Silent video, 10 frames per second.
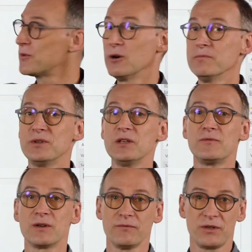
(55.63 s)
from
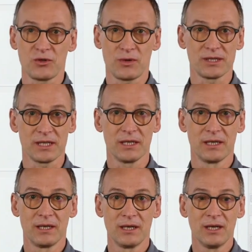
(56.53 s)
different visuals.
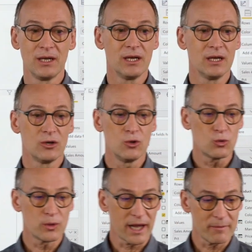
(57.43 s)
Look
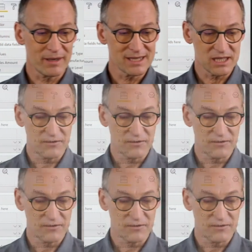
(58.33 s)
what happens